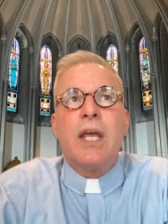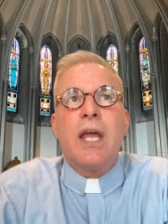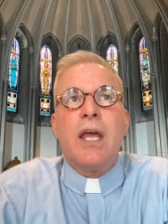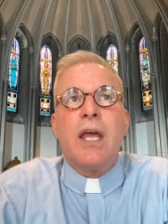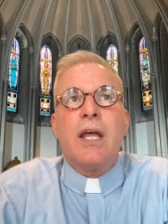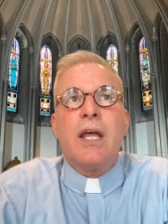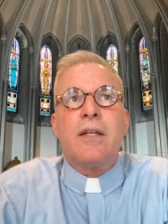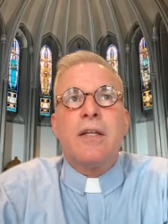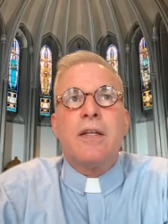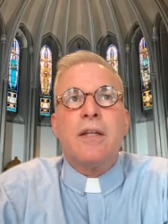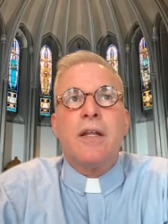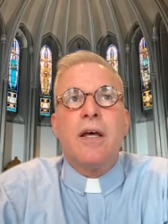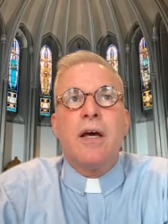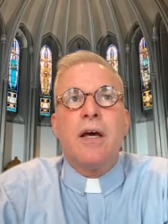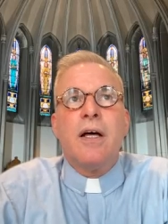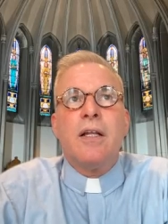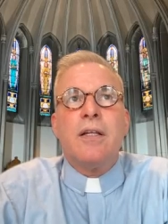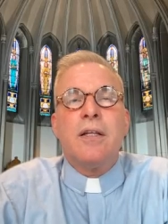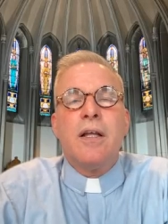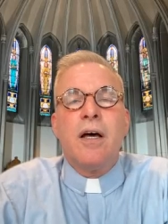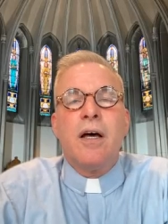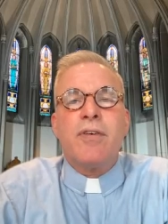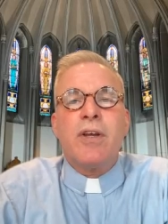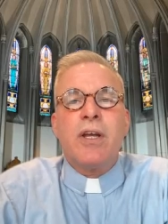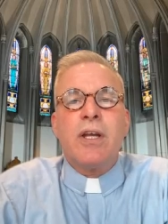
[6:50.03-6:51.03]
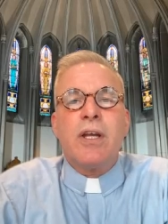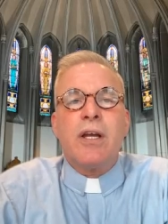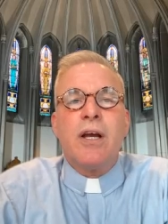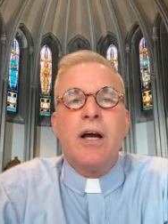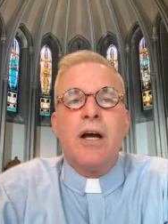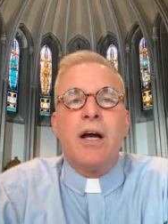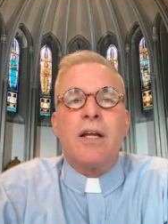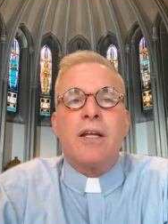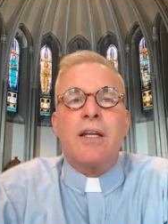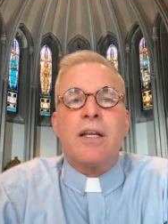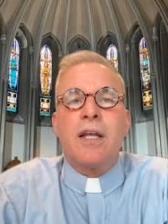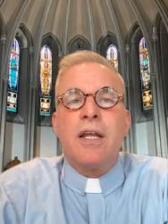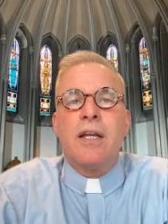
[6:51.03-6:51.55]
And a loving
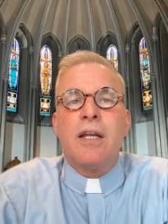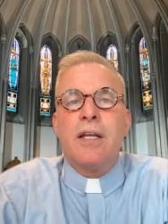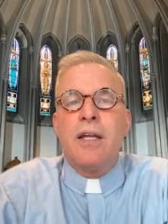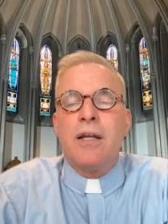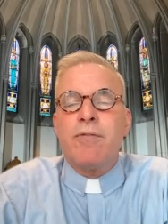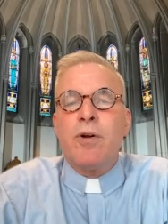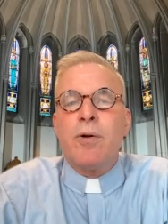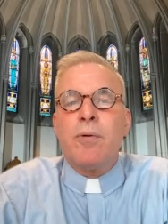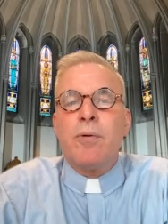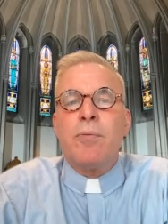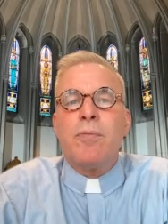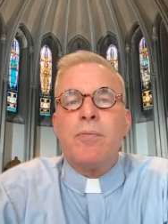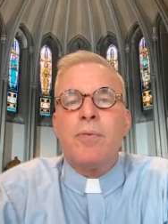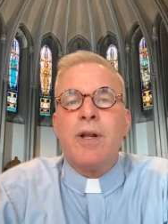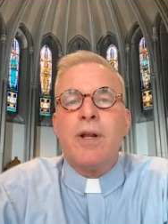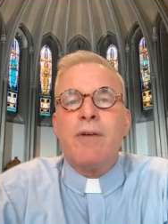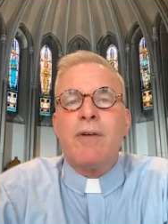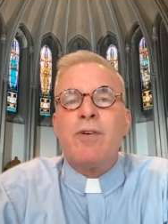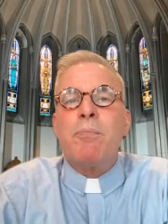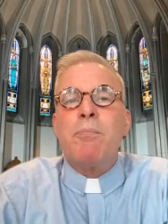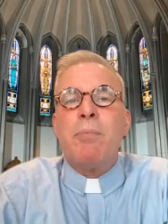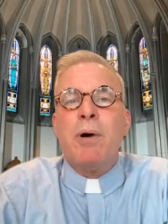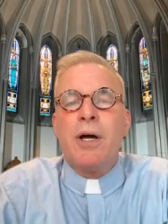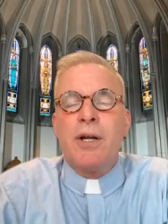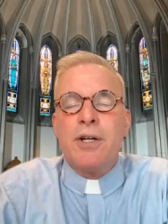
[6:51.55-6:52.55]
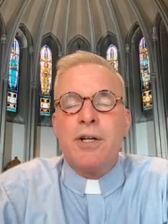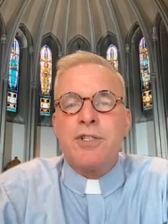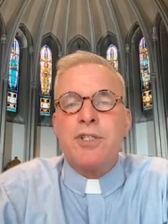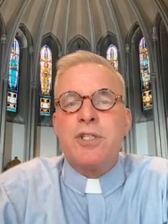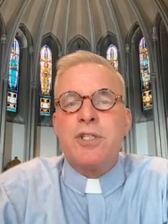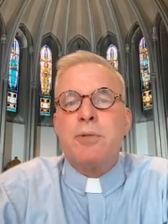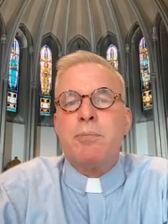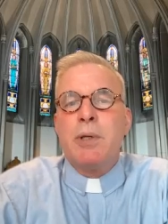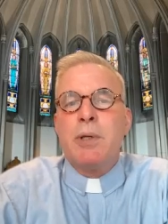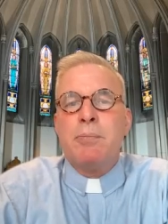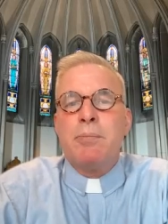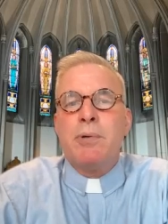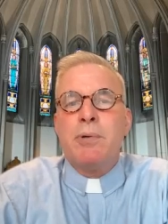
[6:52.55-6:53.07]
God can never
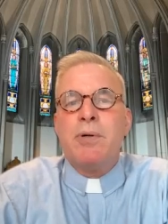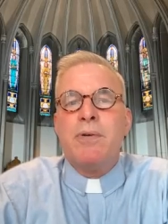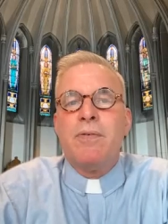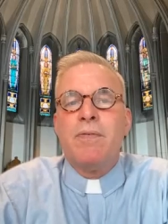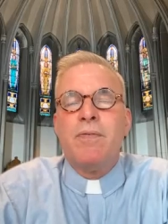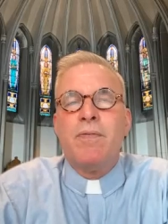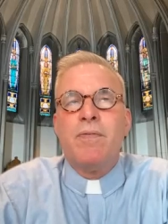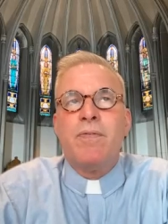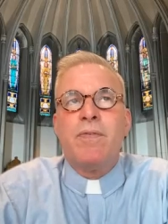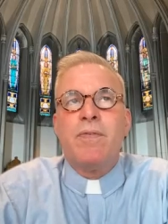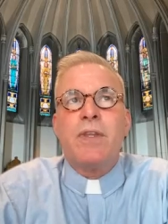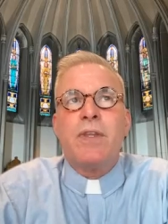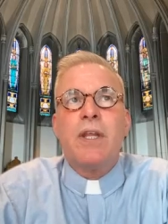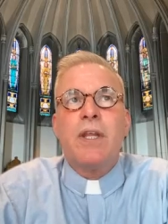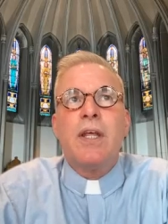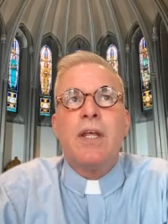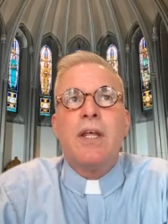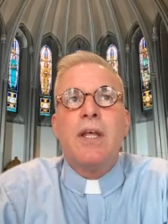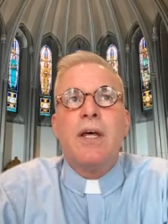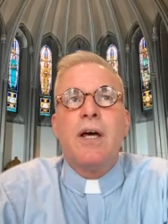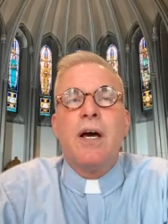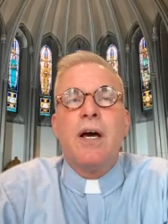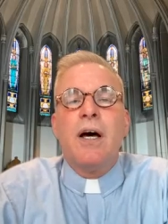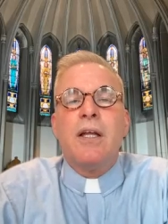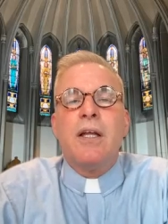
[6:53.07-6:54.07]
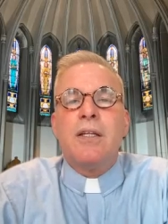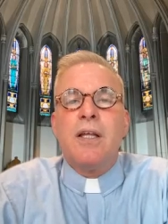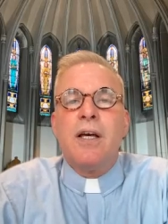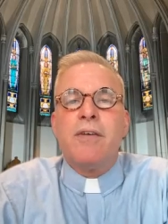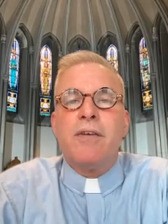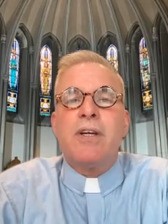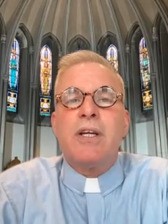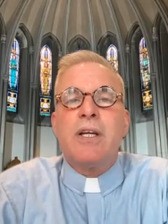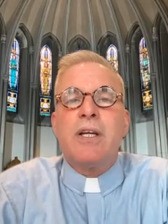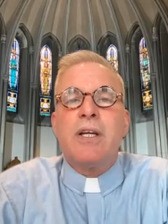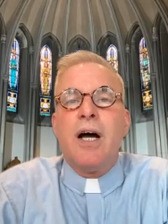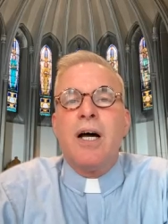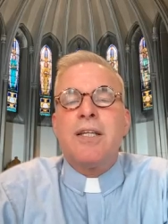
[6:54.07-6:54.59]
punishes people. A
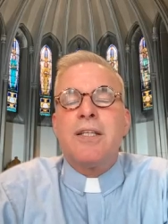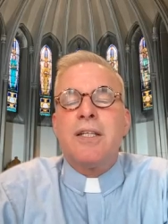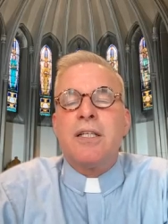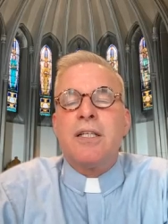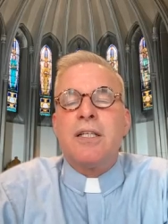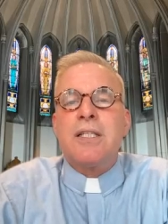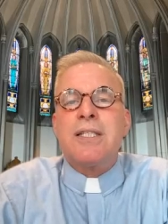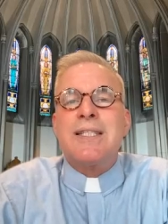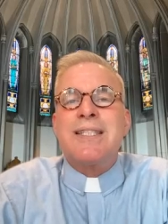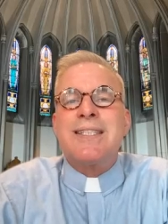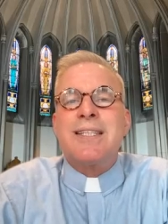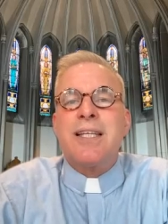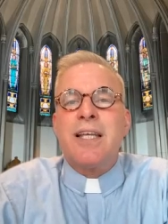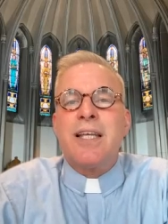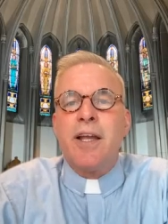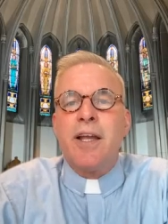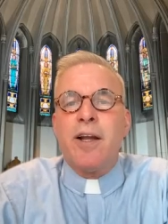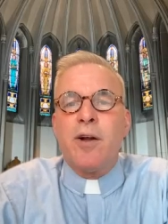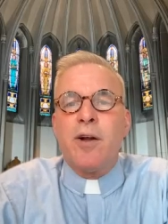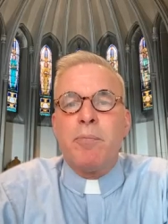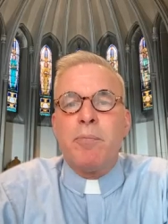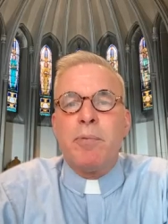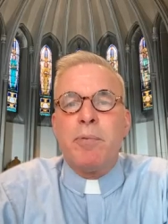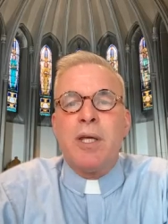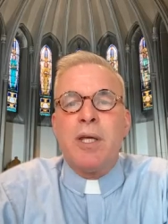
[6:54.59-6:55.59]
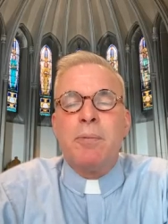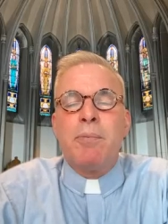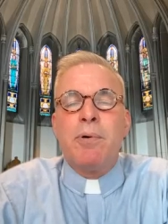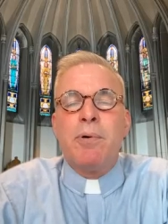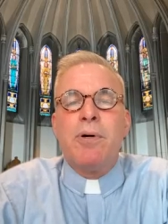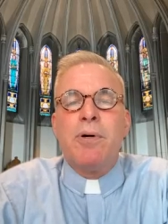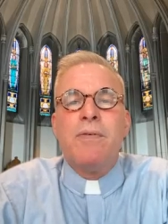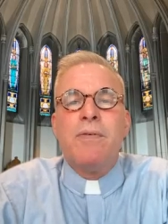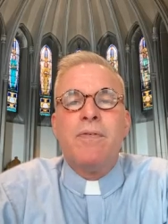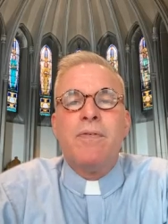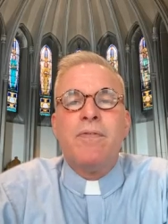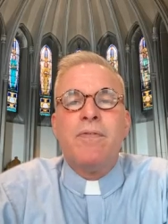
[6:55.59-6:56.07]
loving God doesn't scare people.